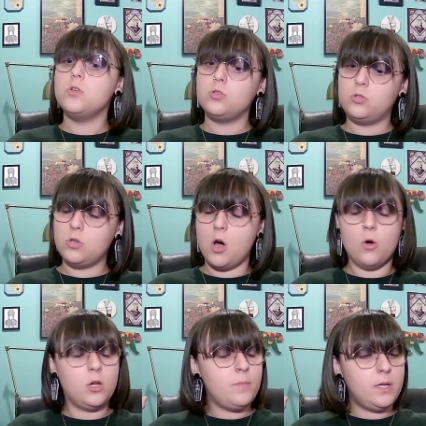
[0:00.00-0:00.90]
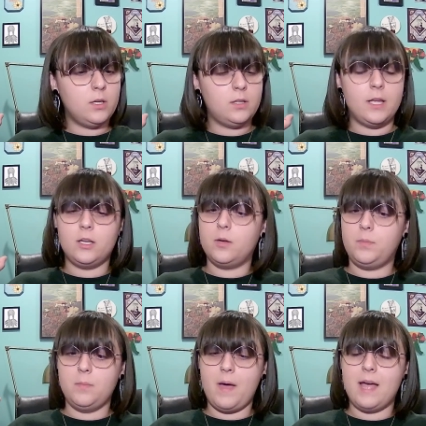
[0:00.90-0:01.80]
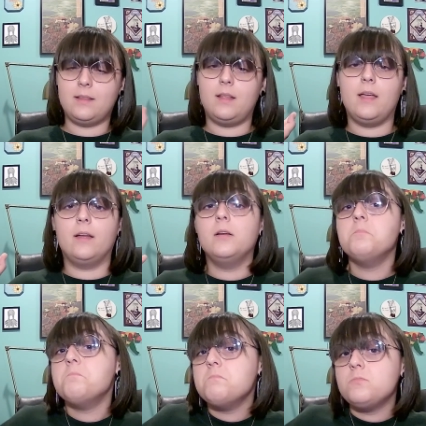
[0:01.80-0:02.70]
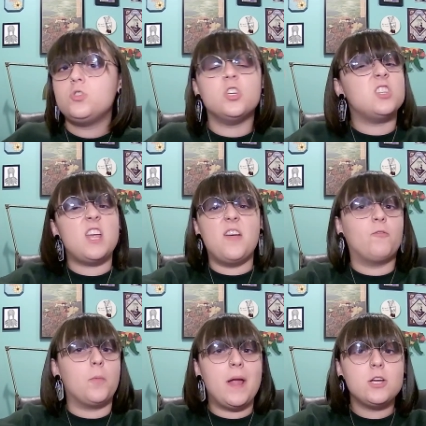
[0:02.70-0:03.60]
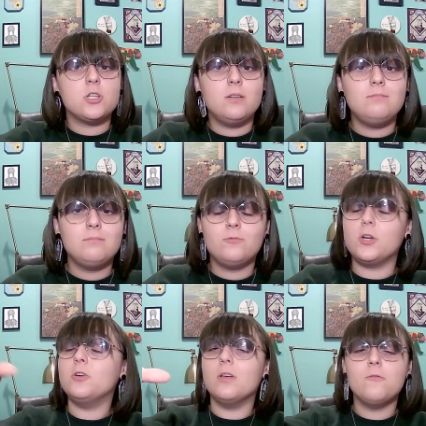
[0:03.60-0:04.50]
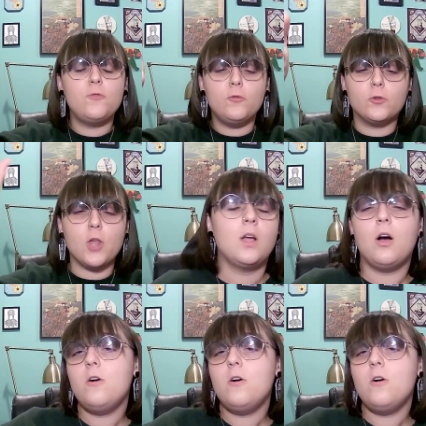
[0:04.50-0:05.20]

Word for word: So could be good thing, could be bad thing, just information for you to, food for thought.